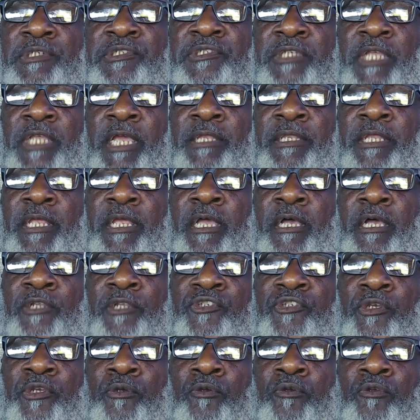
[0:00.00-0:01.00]
say they are
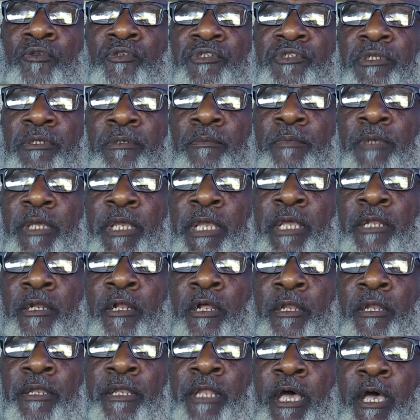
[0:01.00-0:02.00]
Jews and
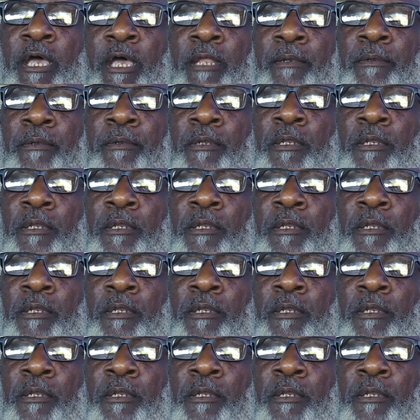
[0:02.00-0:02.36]
are not,